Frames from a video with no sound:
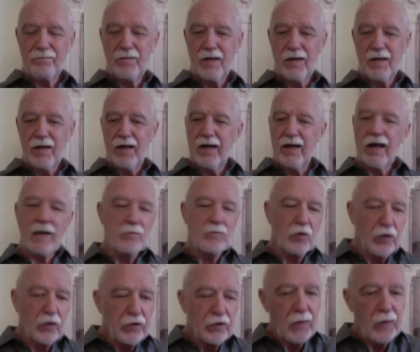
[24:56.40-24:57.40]
And I'm
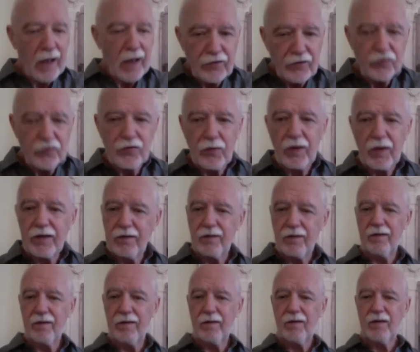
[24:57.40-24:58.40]
going to answer it
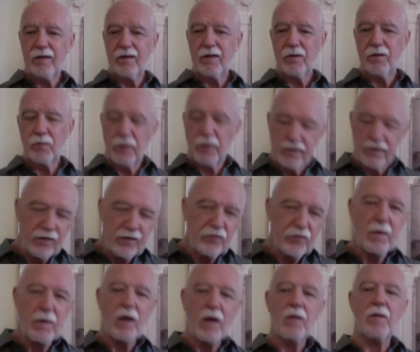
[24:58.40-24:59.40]
with an
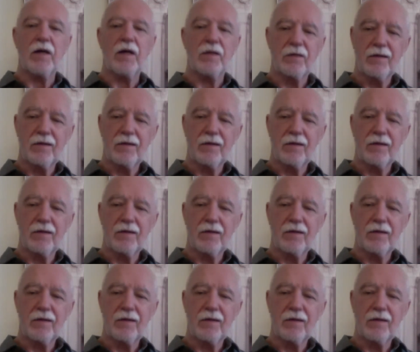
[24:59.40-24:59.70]
experiment.